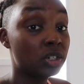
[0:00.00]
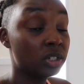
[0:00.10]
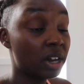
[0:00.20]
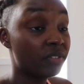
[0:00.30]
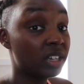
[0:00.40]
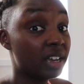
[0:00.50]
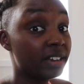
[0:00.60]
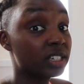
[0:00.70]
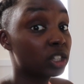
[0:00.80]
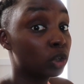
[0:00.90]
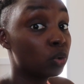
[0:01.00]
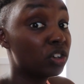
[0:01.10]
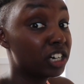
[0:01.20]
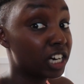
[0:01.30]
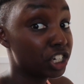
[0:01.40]
navigate through
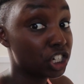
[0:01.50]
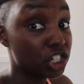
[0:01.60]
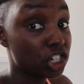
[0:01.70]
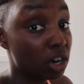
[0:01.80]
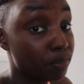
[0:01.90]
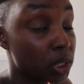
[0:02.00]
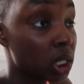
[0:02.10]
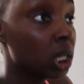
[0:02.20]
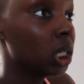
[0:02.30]
relationships